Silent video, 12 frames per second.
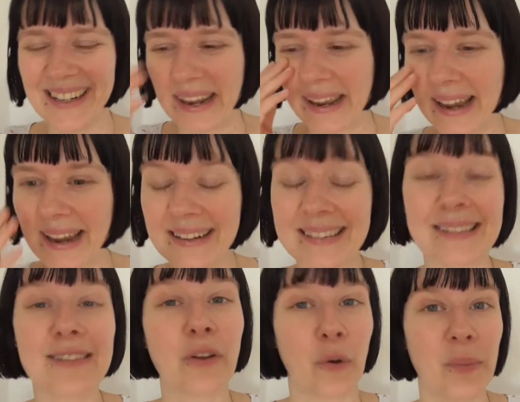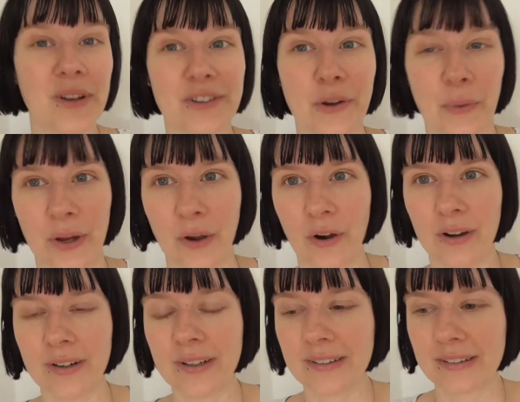Like I had so much going
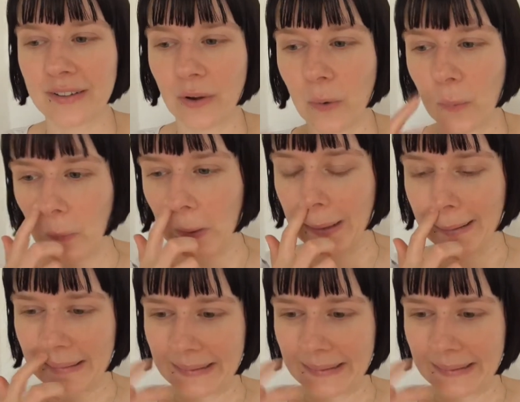on, so